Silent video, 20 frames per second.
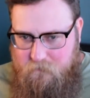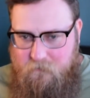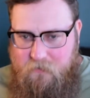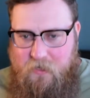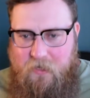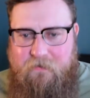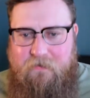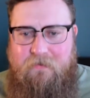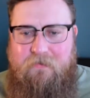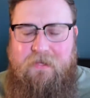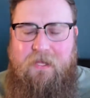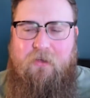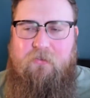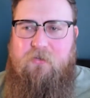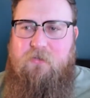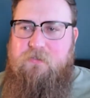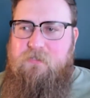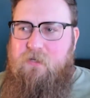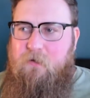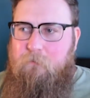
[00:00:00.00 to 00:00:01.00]
And then the other
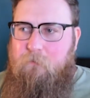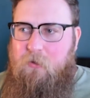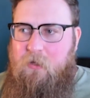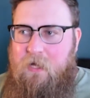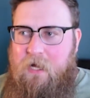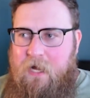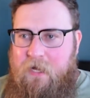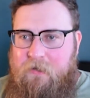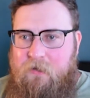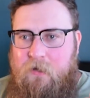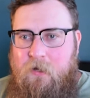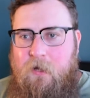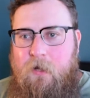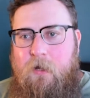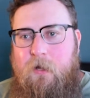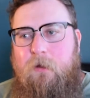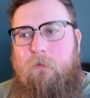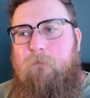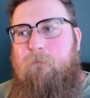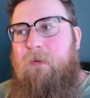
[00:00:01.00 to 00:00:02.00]
subplot
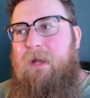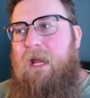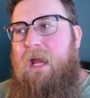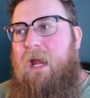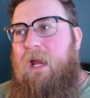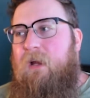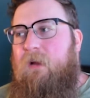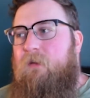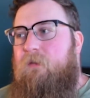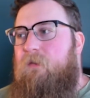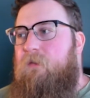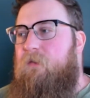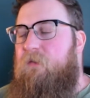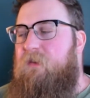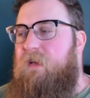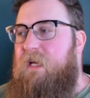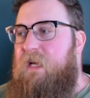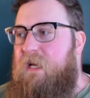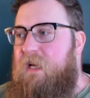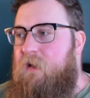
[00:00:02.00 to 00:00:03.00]
being
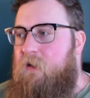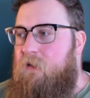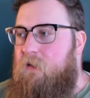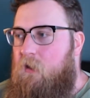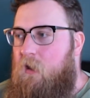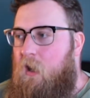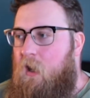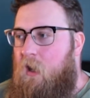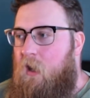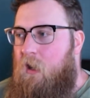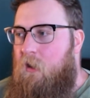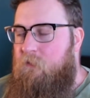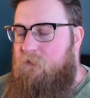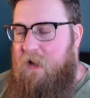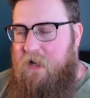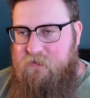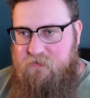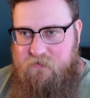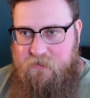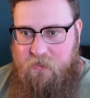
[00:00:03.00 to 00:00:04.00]
the
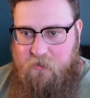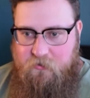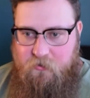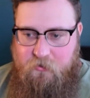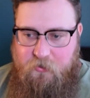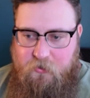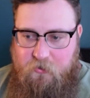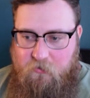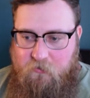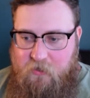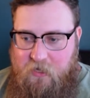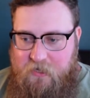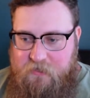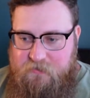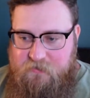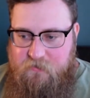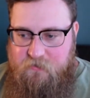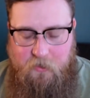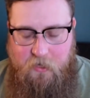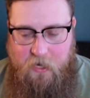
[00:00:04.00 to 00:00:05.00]
vastly
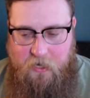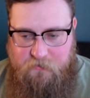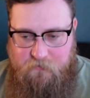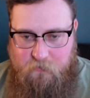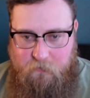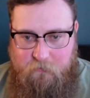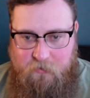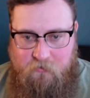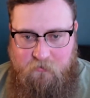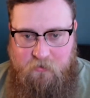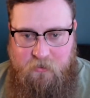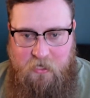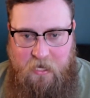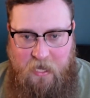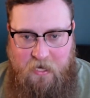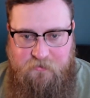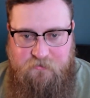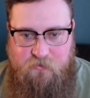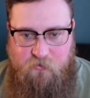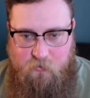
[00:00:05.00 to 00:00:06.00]
underutilized Ezra Miller
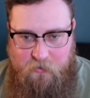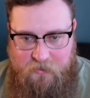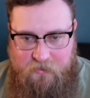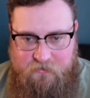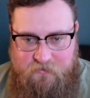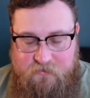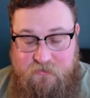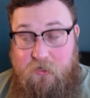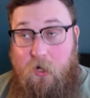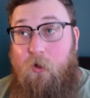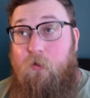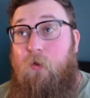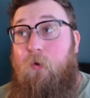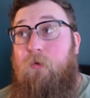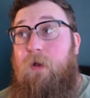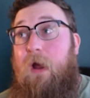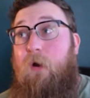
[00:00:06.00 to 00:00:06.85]
as Credence, although now